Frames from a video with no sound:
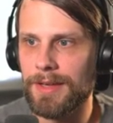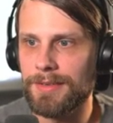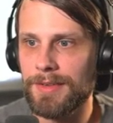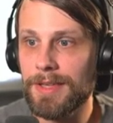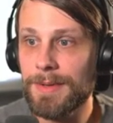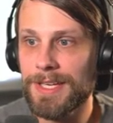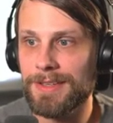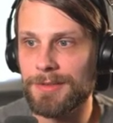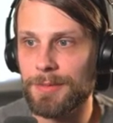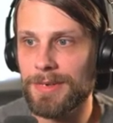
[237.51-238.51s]
Tiamat
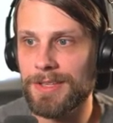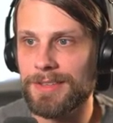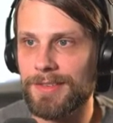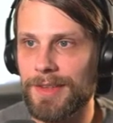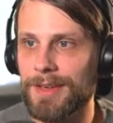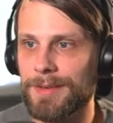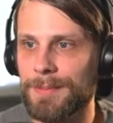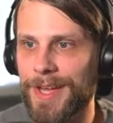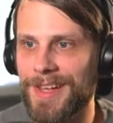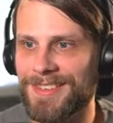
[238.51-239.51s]
is really sick, but